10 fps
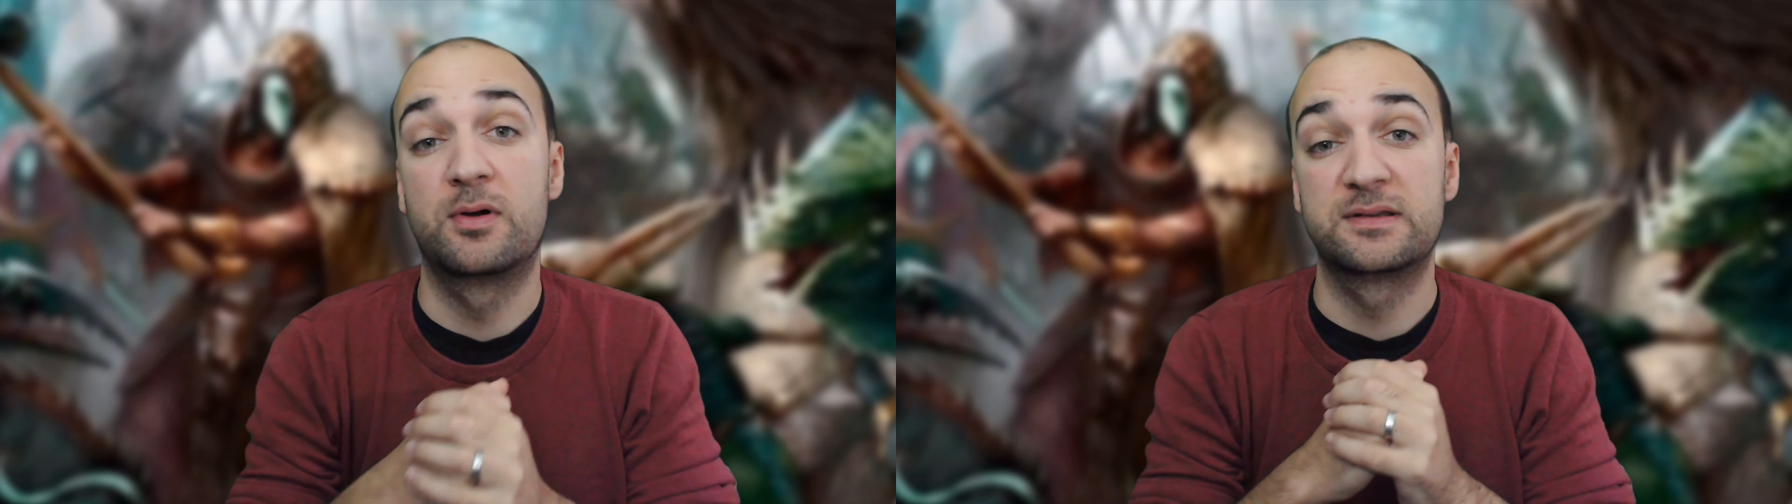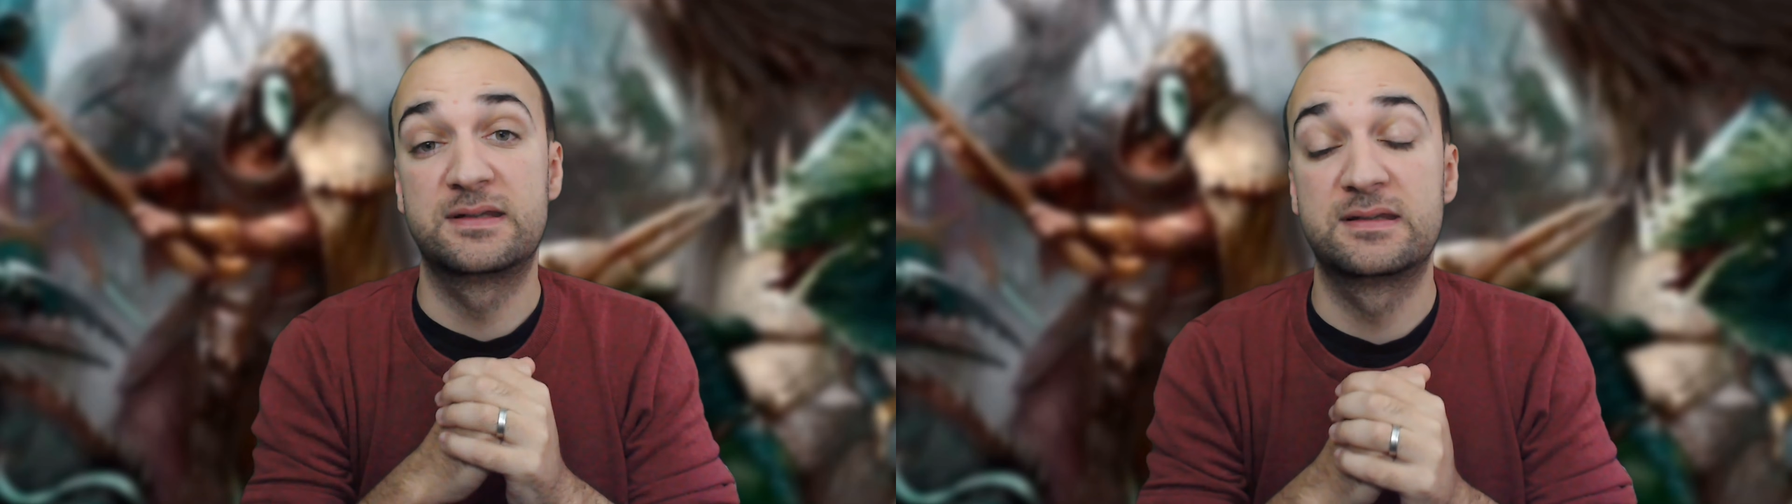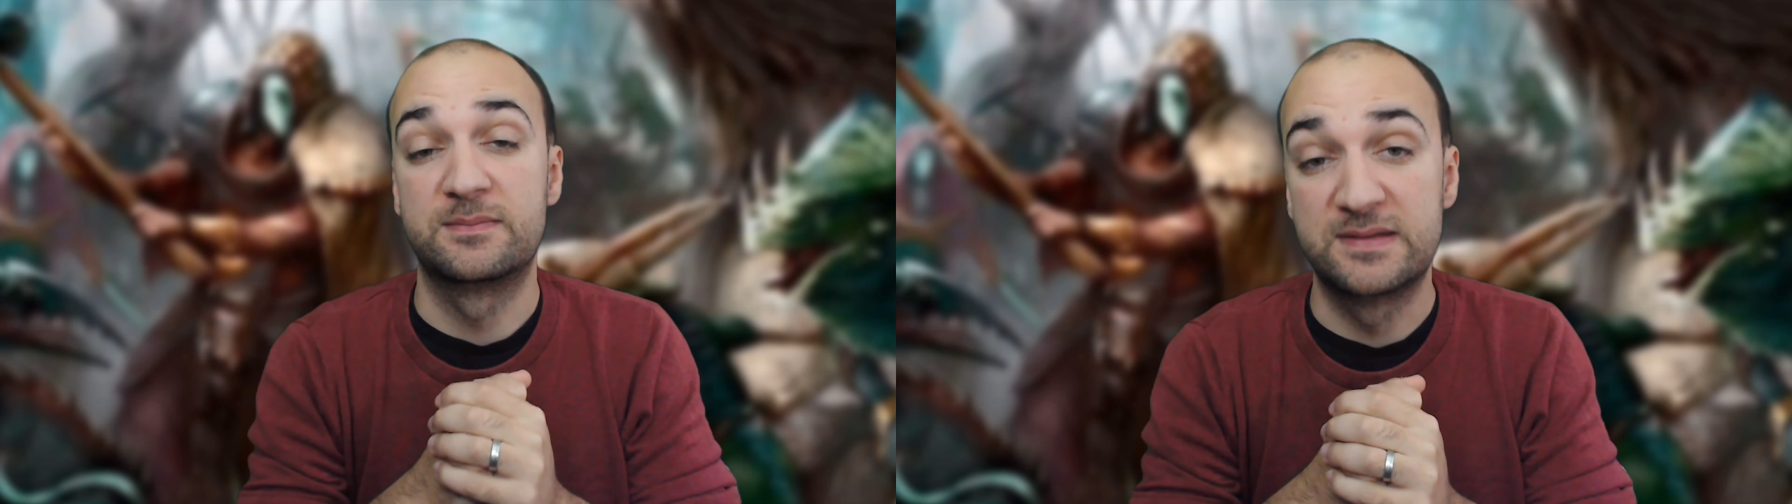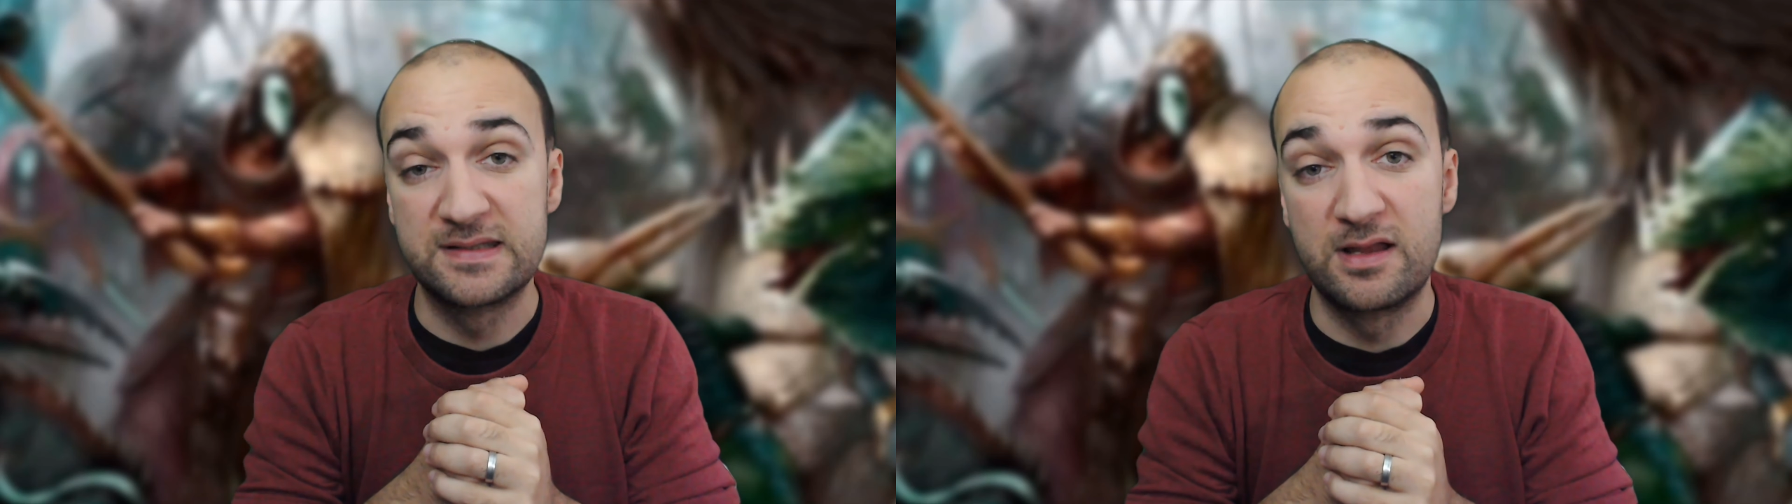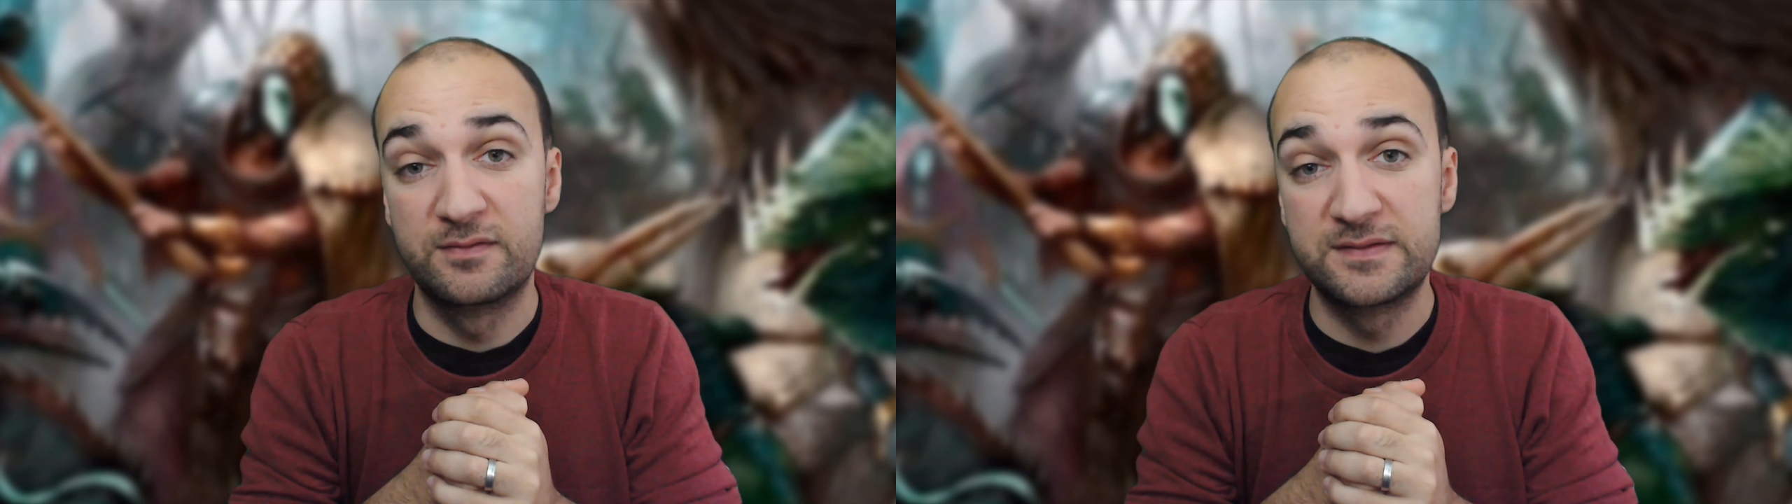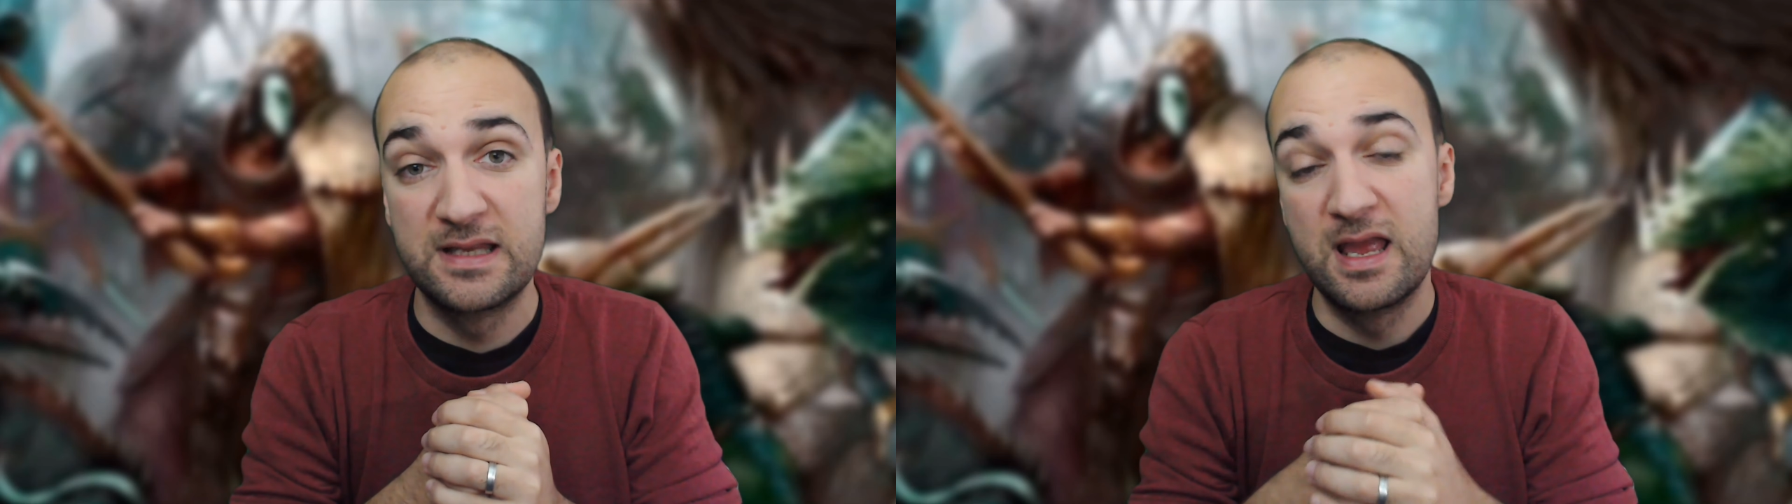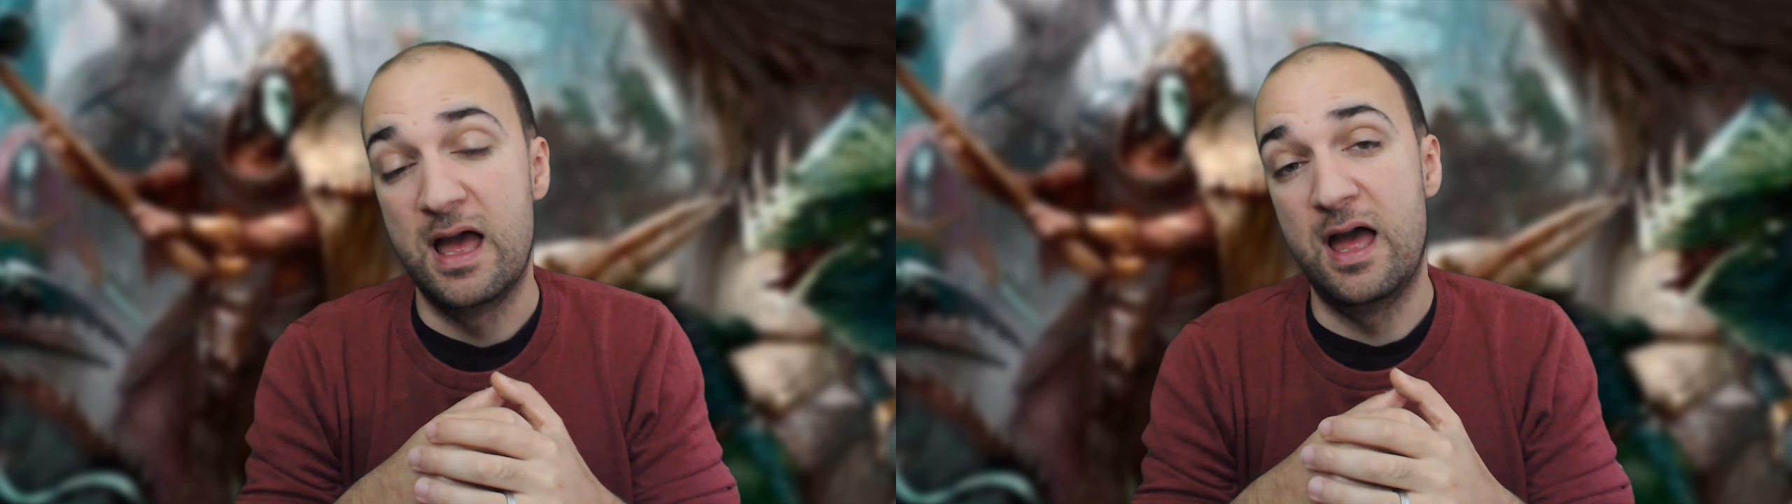boxes themselves.